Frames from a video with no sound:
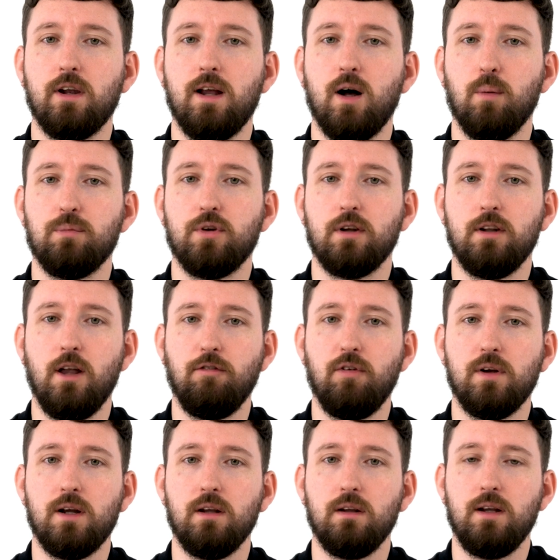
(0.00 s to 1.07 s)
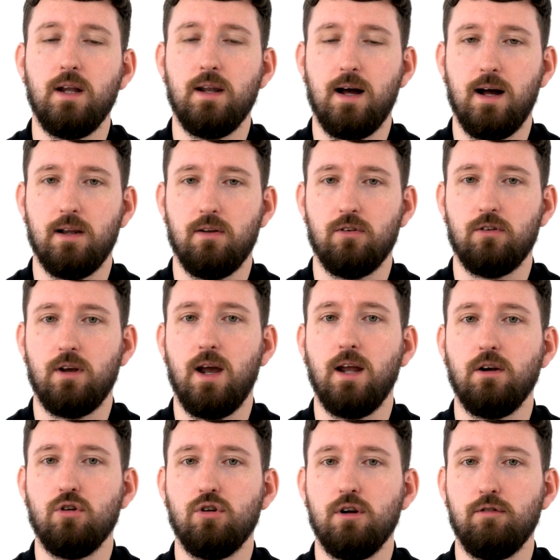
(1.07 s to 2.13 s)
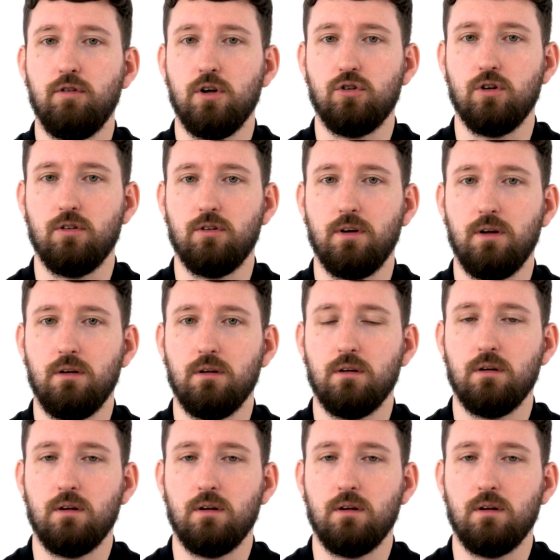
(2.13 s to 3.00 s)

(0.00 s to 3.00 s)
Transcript: can help significantly enhance energy efficiency,